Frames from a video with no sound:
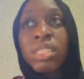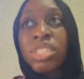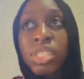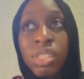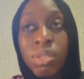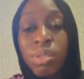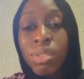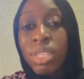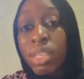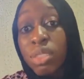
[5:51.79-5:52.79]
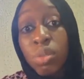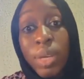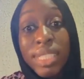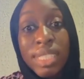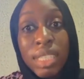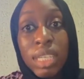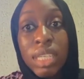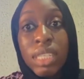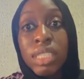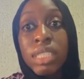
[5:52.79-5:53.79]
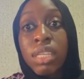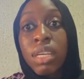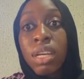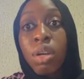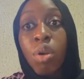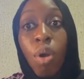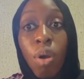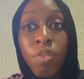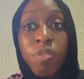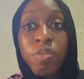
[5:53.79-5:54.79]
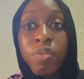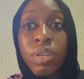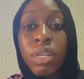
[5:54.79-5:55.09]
chills and sweating, cough,